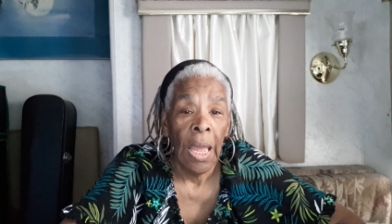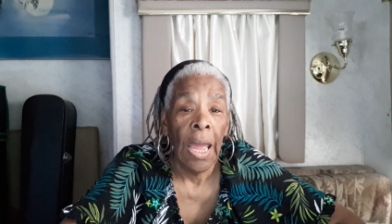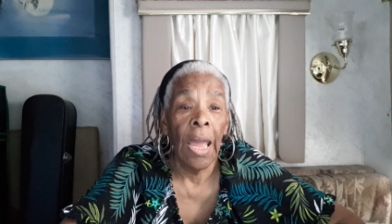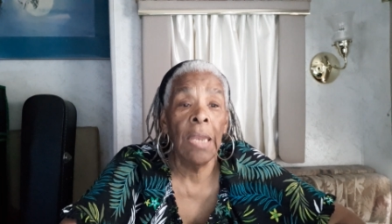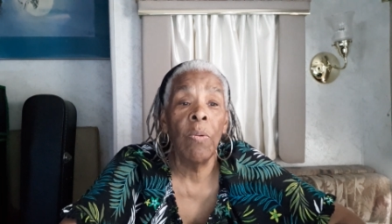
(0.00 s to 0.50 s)

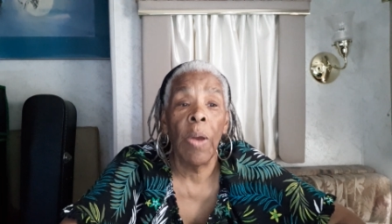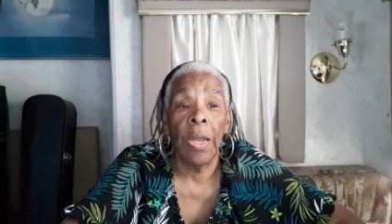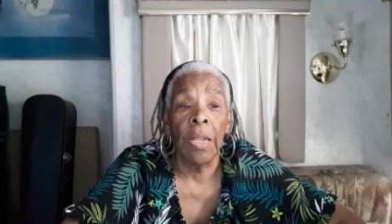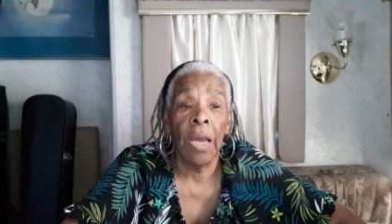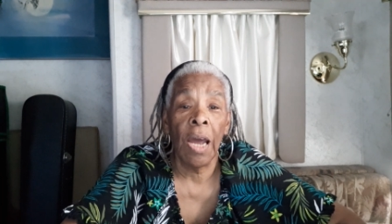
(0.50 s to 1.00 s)

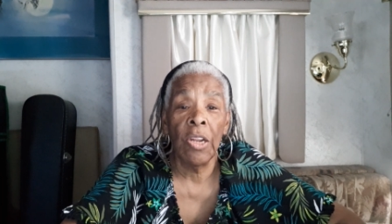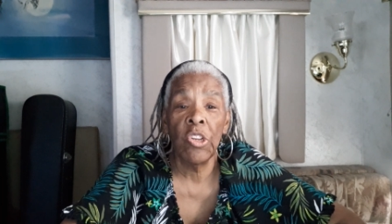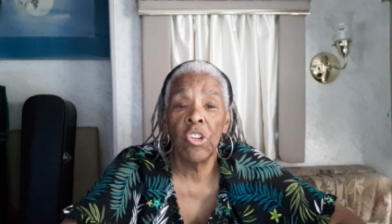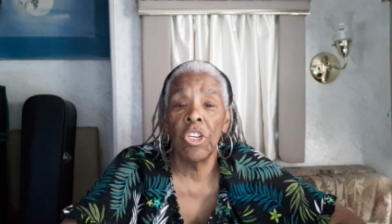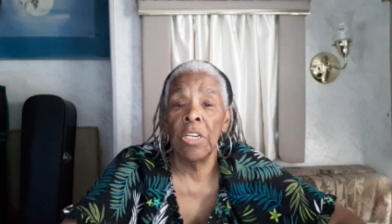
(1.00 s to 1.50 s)
Anyway, the
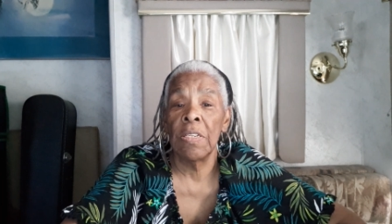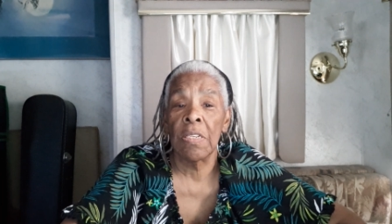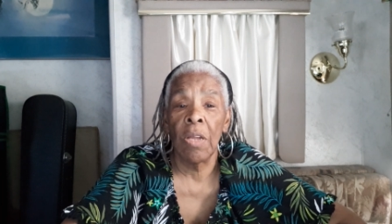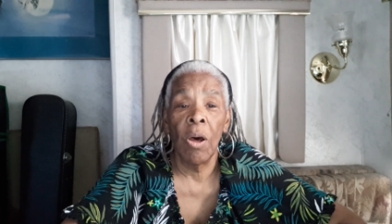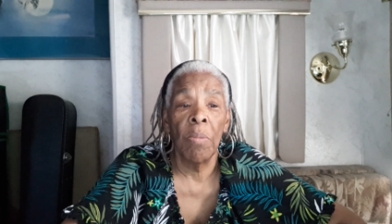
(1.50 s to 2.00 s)
cottage cheese
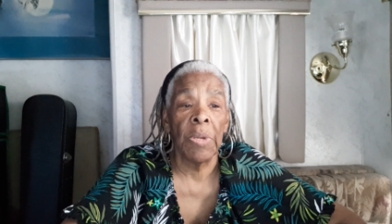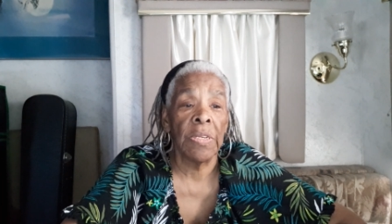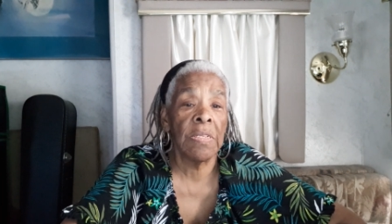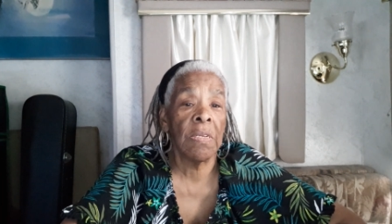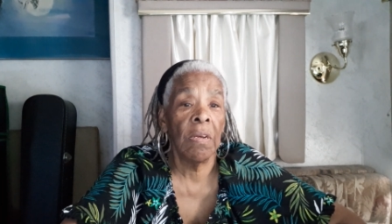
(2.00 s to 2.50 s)
and the
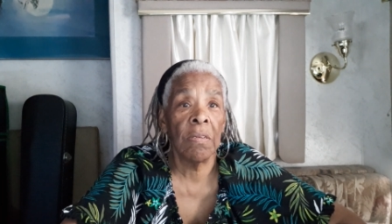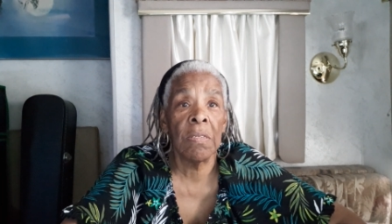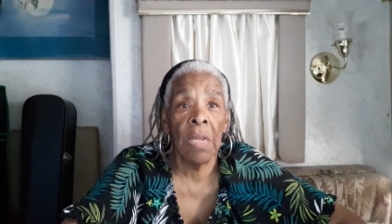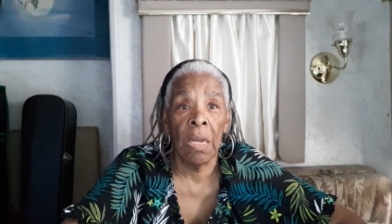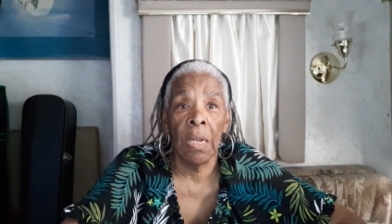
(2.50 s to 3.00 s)
hummus
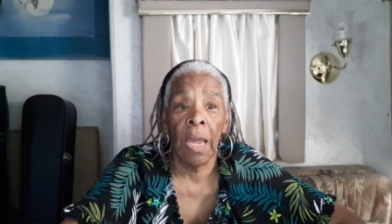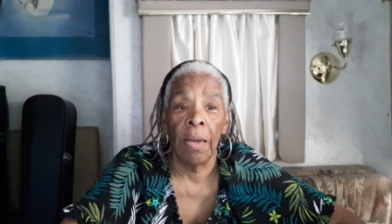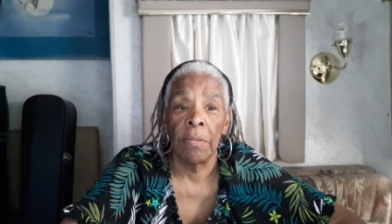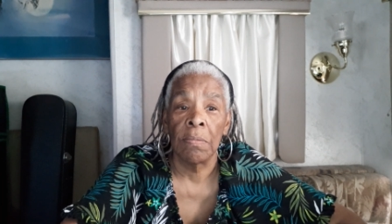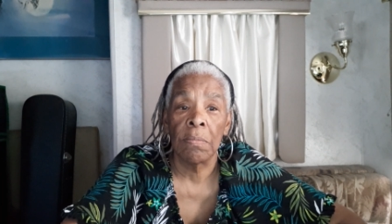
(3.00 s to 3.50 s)
stayed
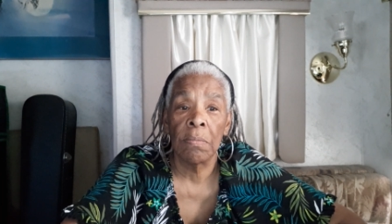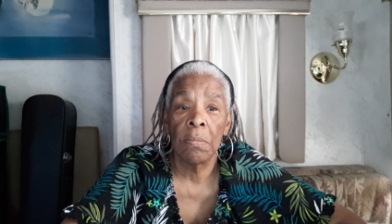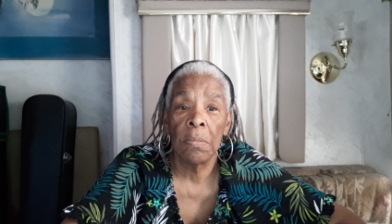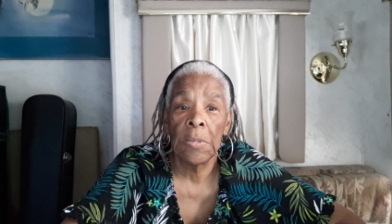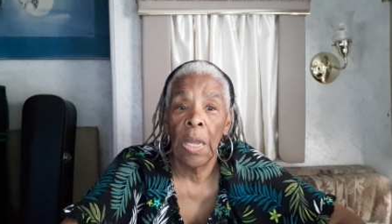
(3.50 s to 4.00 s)
down.
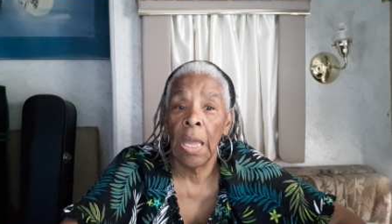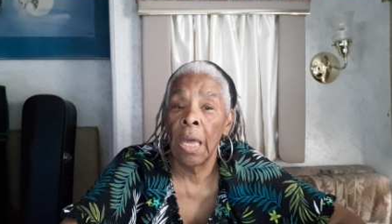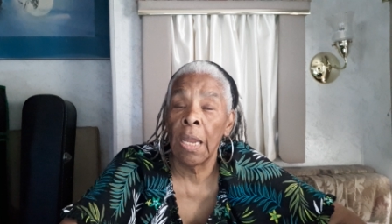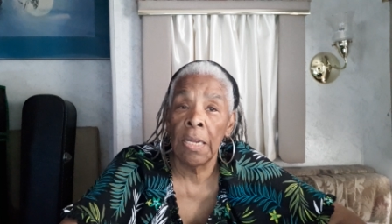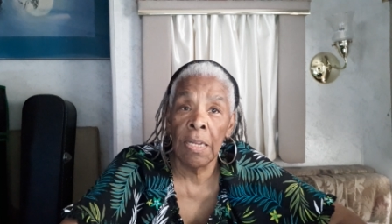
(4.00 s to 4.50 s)

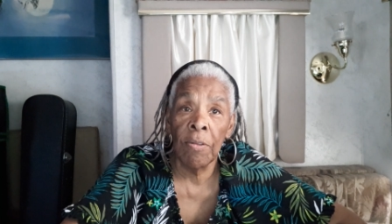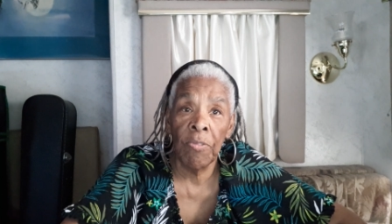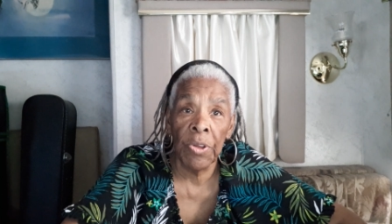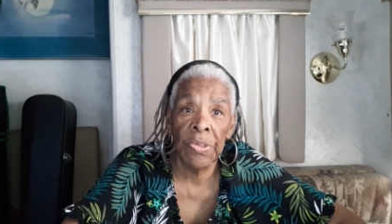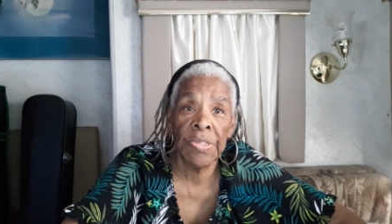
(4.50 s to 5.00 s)
And I didn't
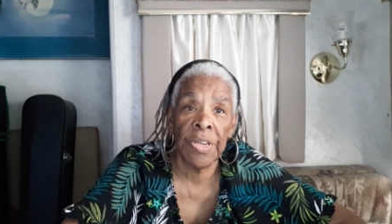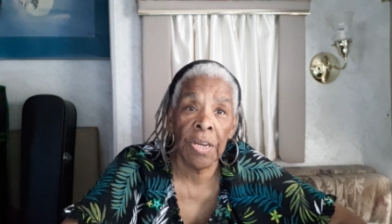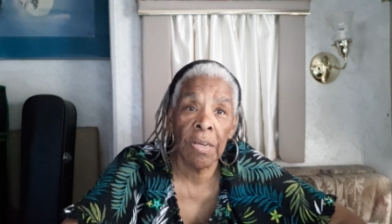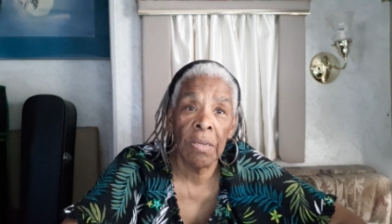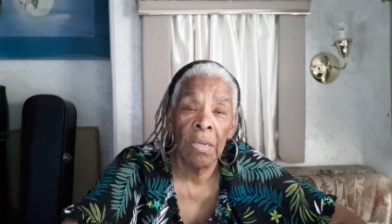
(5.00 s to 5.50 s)
feel
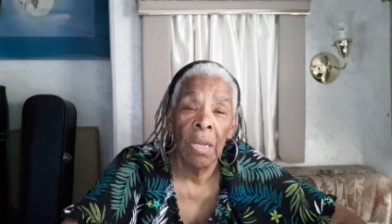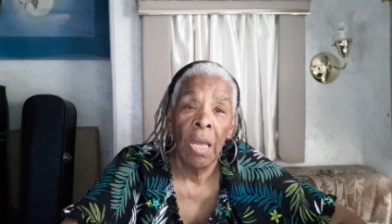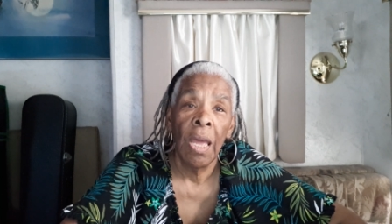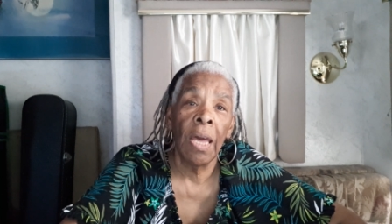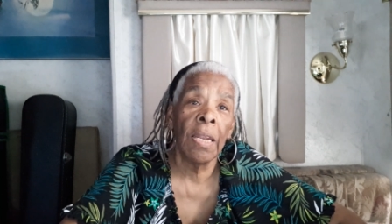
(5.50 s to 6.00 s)
sick.
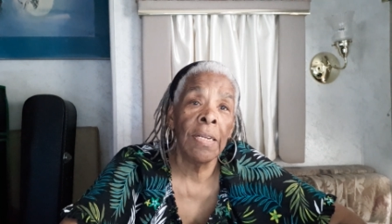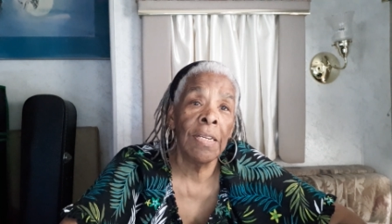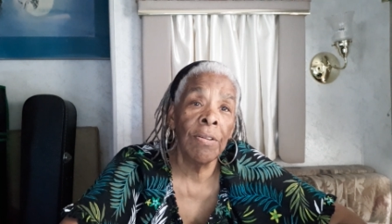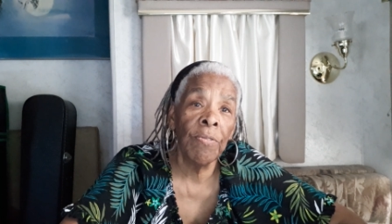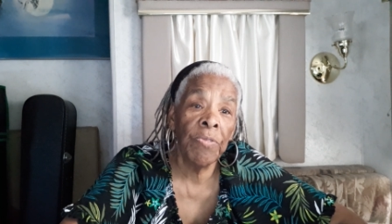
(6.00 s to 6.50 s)
And I
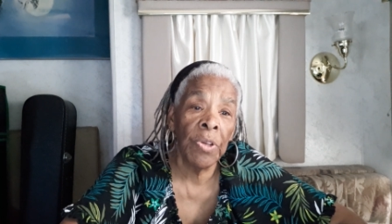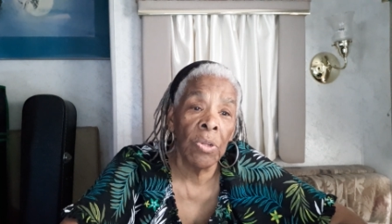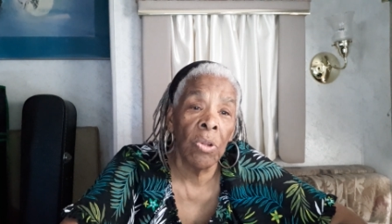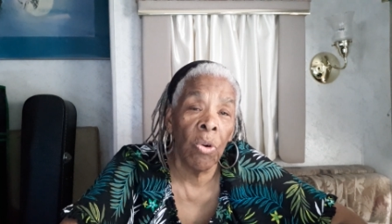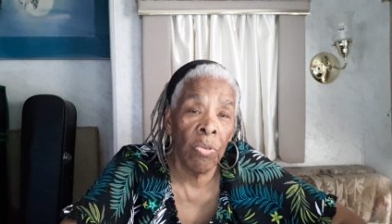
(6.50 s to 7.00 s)
didn't
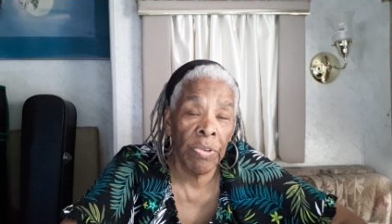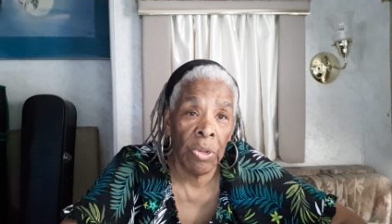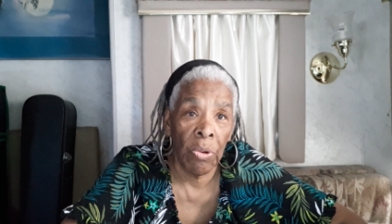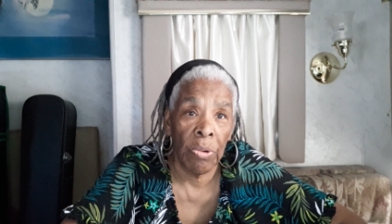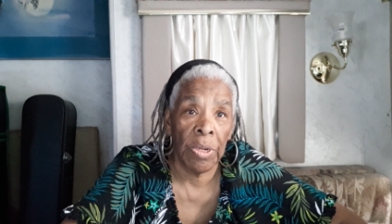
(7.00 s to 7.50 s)
feel
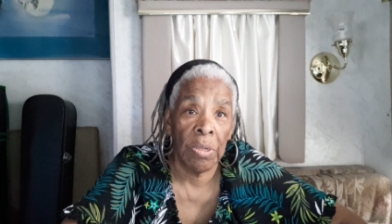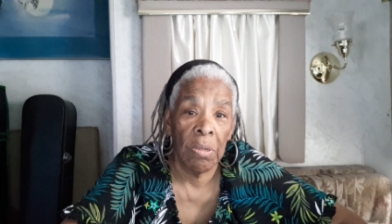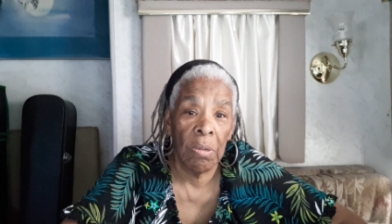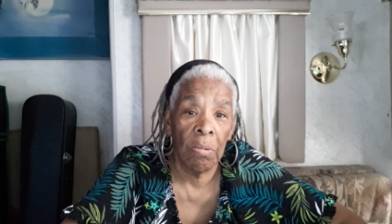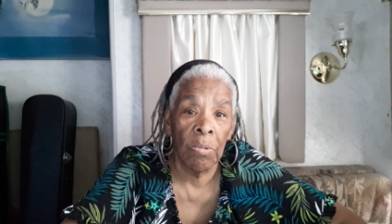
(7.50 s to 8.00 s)
overloaded,
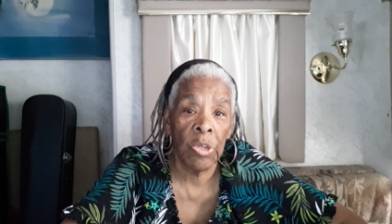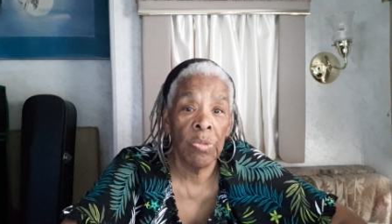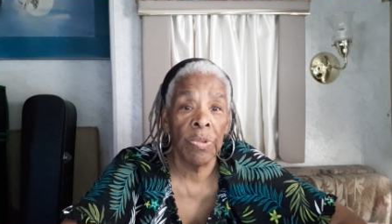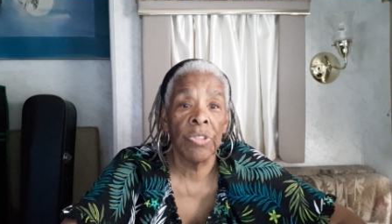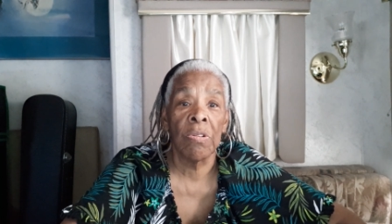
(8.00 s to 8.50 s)
which
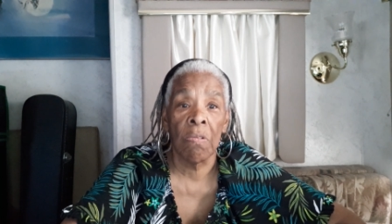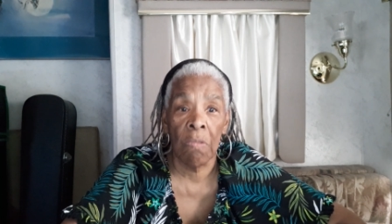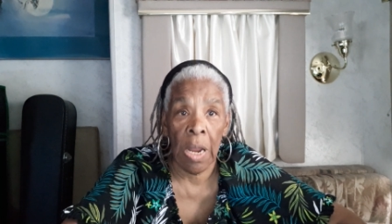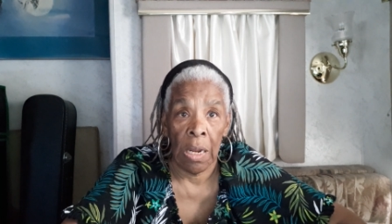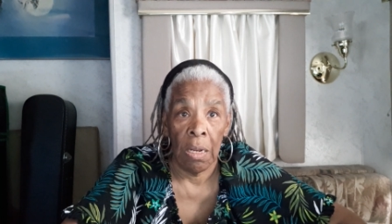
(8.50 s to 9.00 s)
was
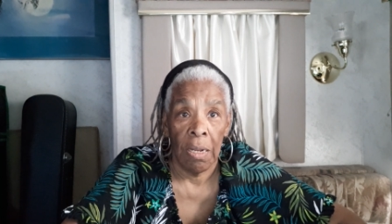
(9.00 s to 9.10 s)
great.